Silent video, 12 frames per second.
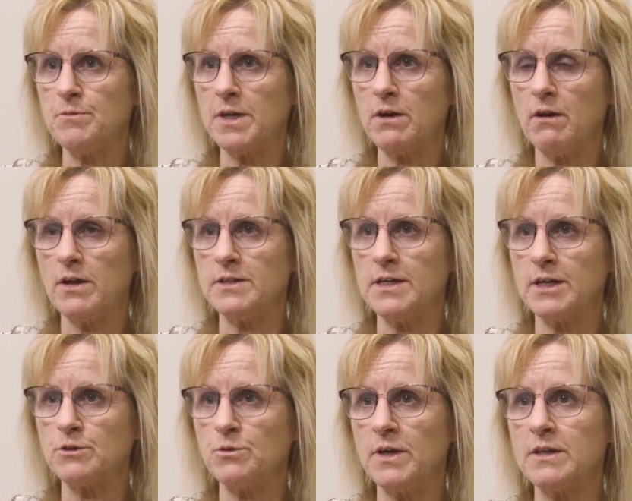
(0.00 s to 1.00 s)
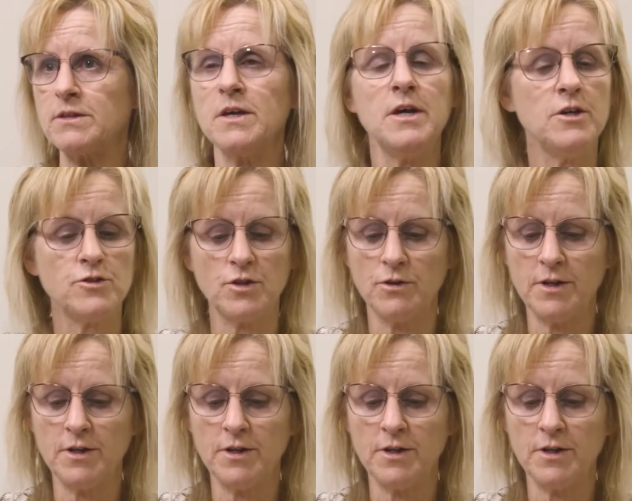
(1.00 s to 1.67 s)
in contact with. So